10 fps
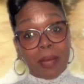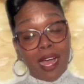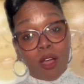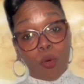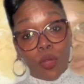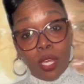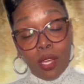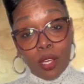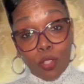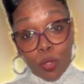out.
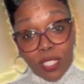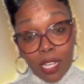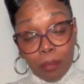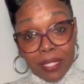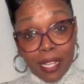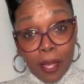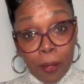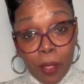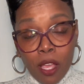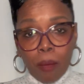Do you see what I'm saying?
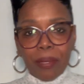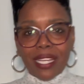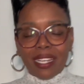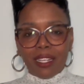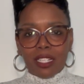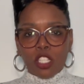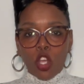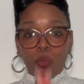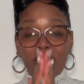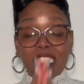Because
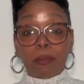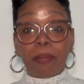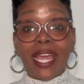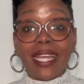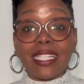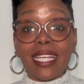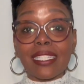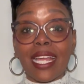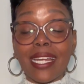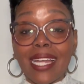respect is
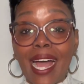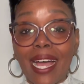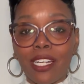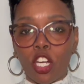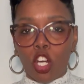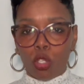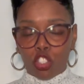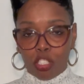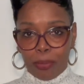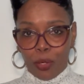a
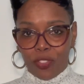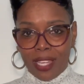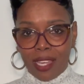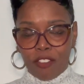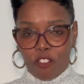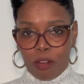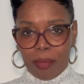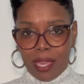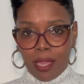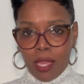non-negotiable thing for
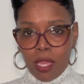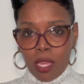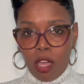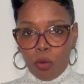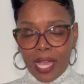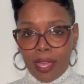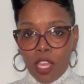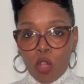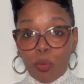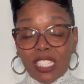me. Okay,
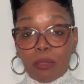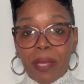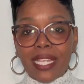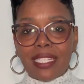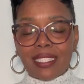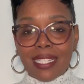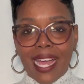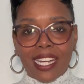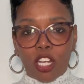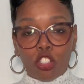respect is
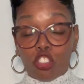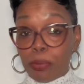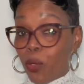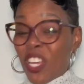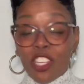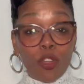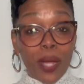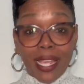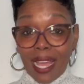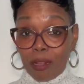non-negotiable. You
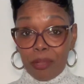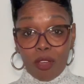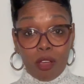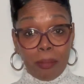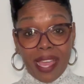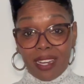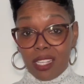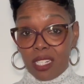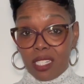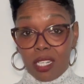ain't got to be all madly
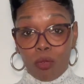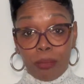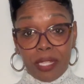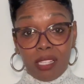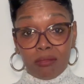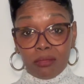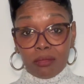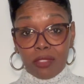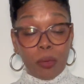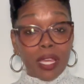in love with me.
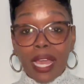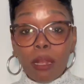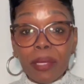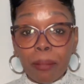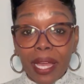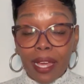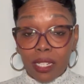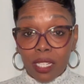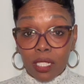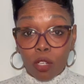You ain't got to be madly
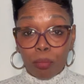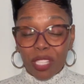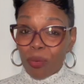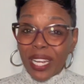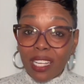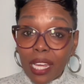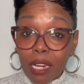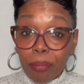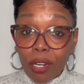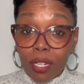in love with me. You ain't even got to
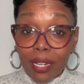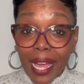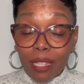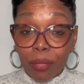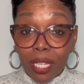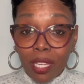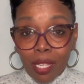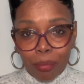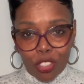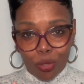barely like me.
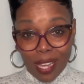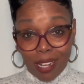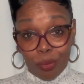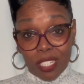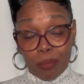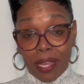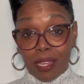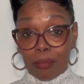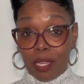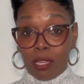But you got to respect
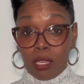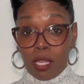me.